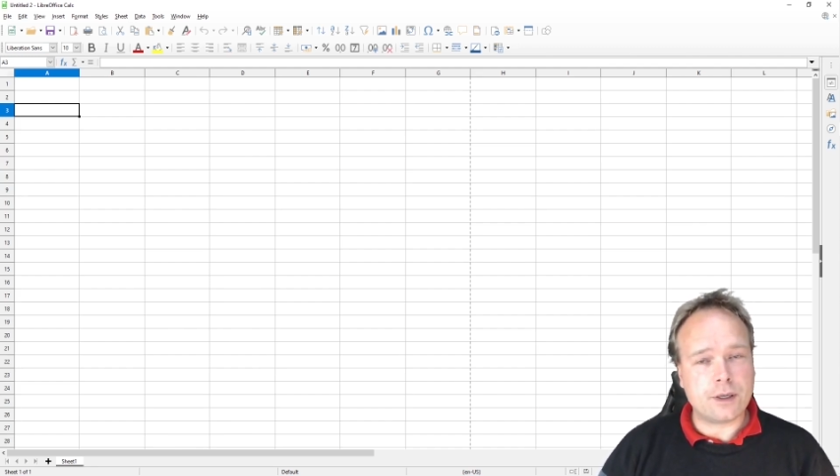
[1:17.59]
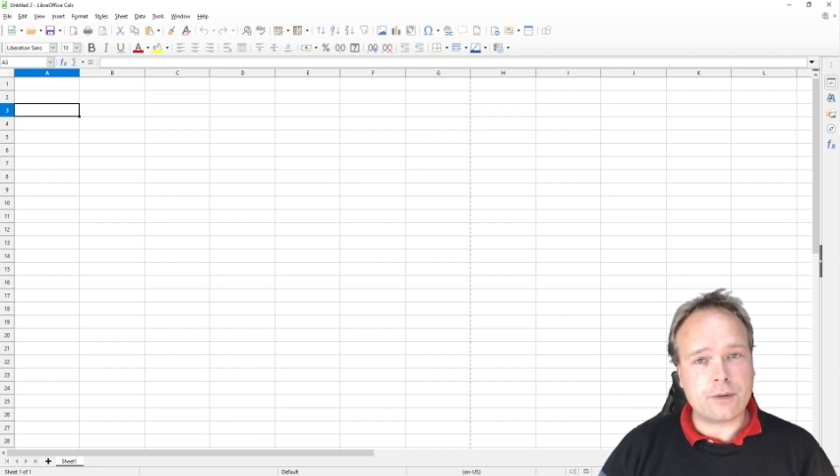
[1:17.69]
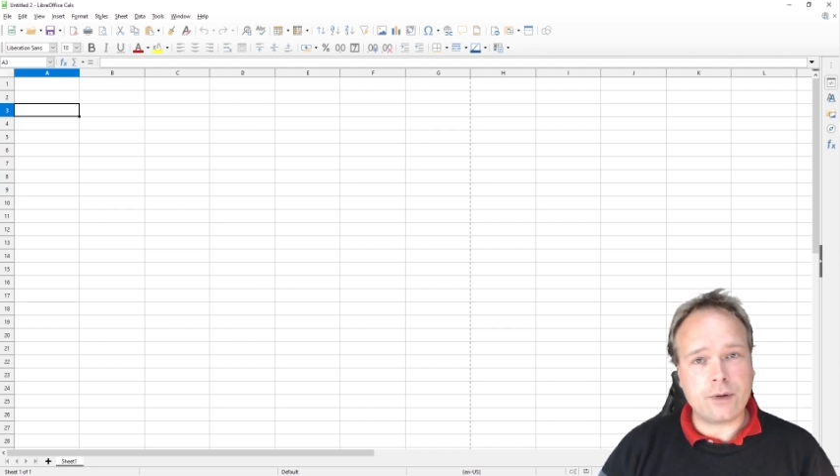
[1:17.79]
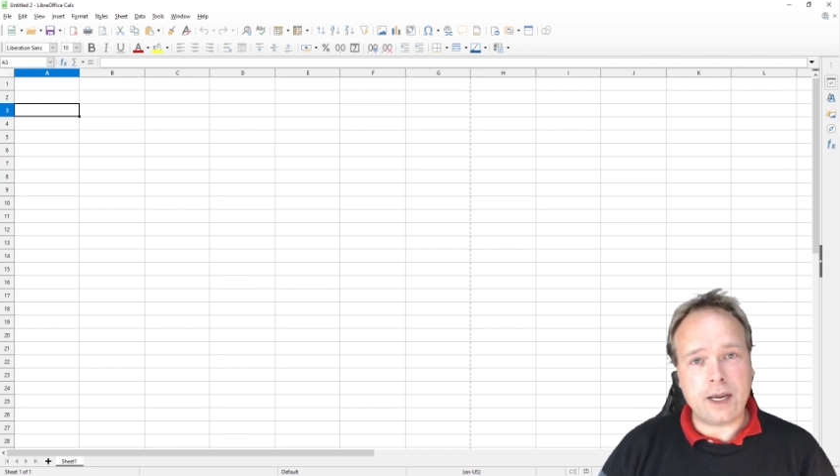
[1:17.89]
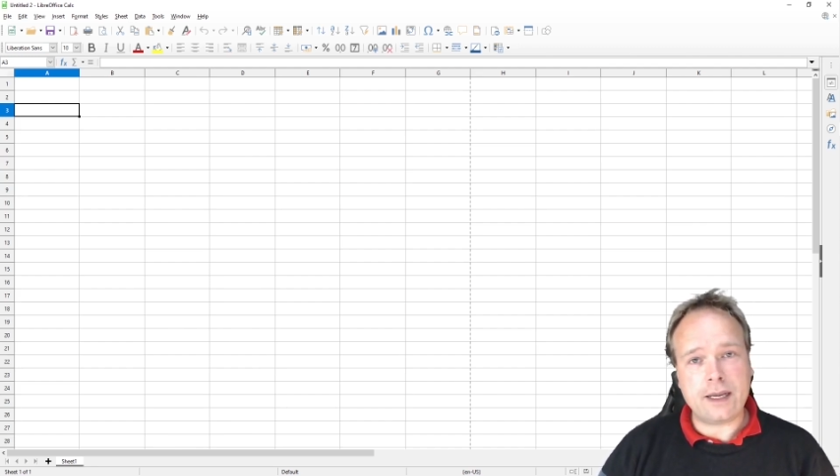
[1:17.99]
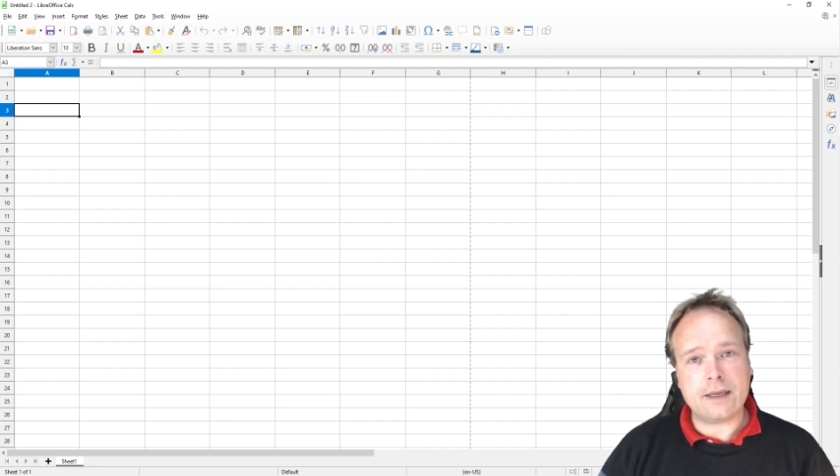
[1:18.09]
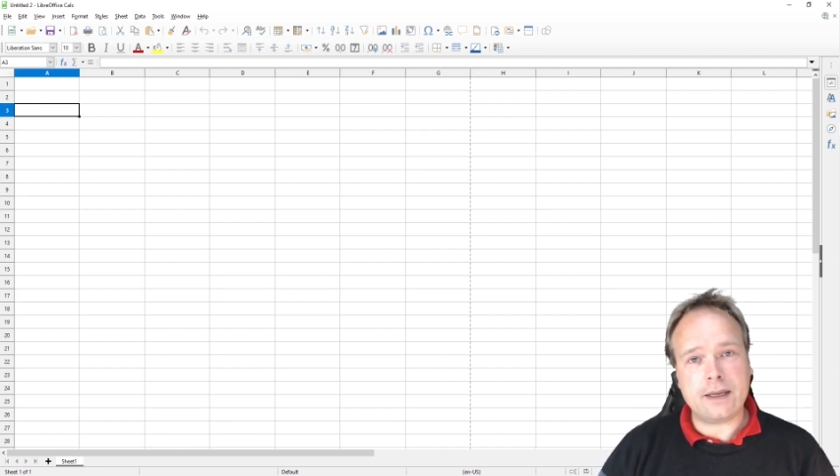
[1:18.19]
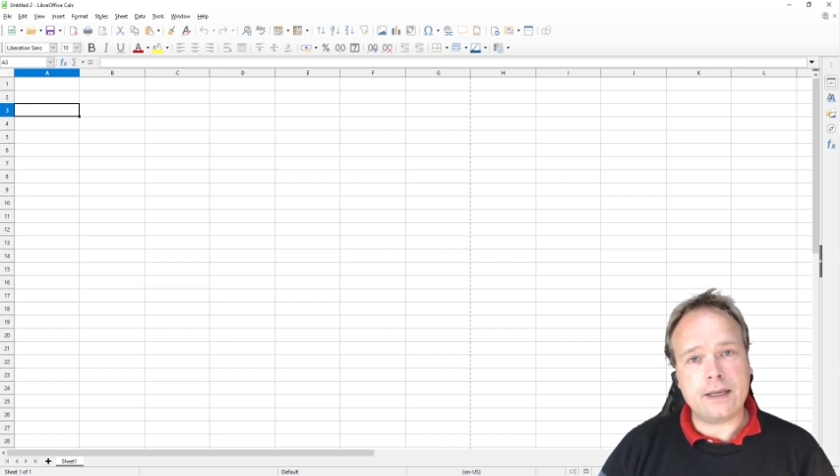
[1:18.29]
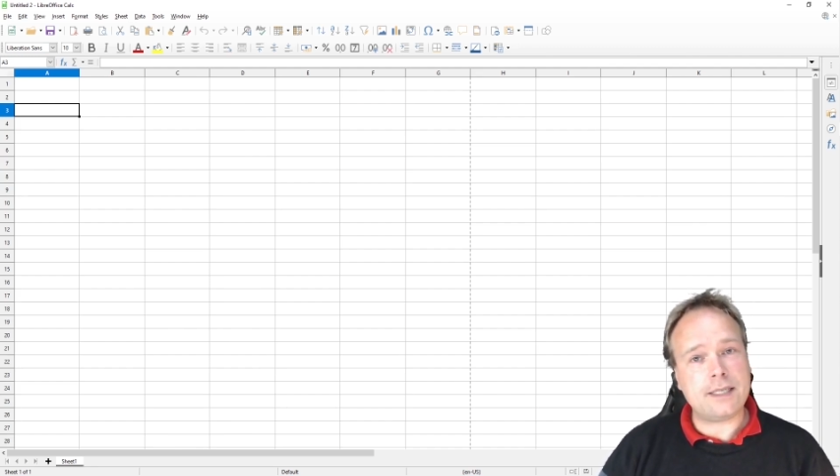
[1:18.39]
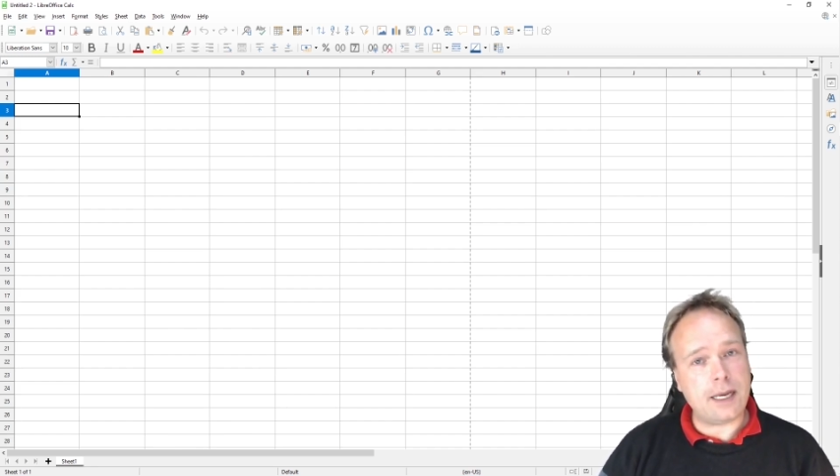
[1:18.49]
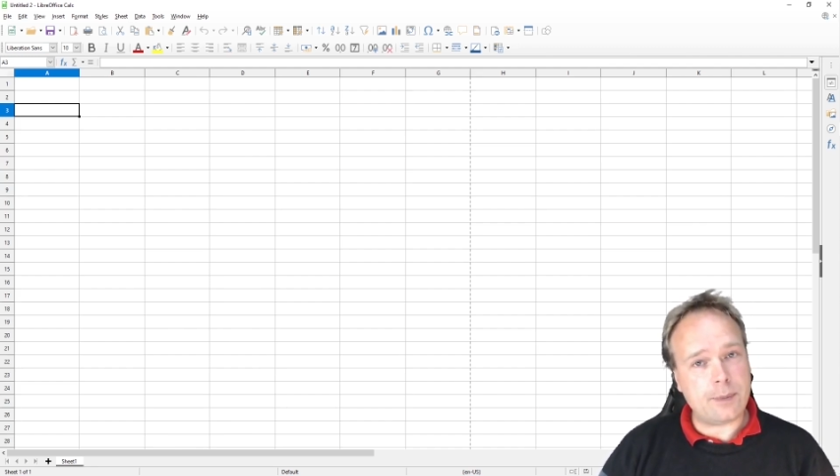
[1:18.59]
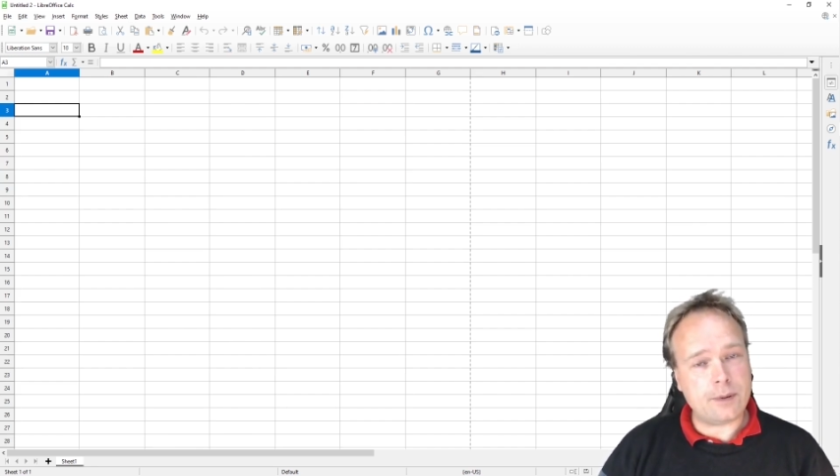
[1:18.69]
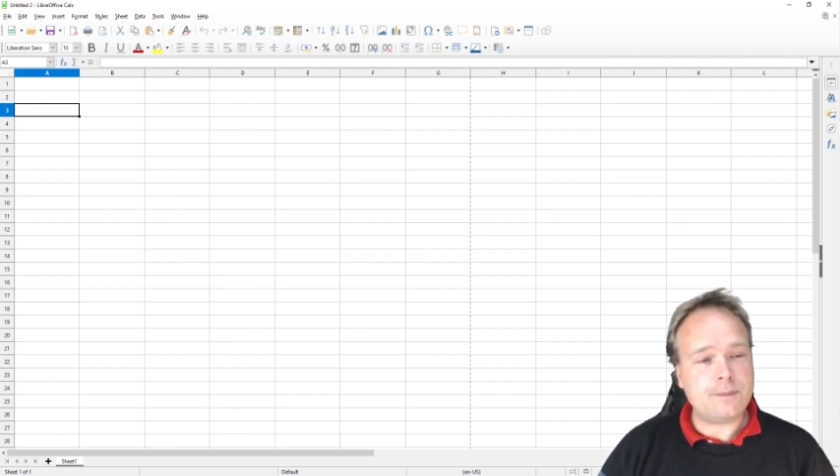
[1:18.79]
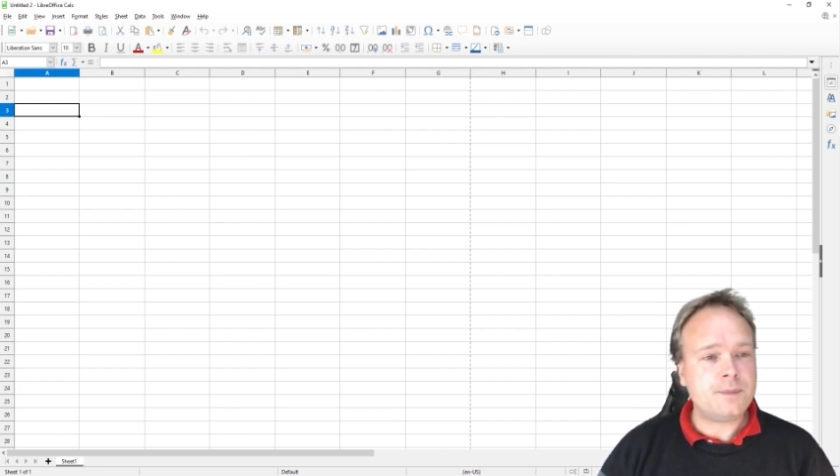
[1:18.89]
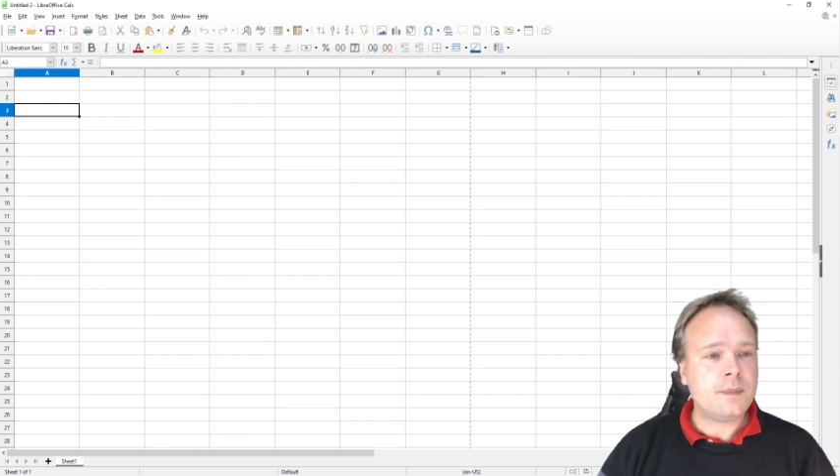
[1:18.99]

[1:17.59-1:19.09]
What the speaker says: create a table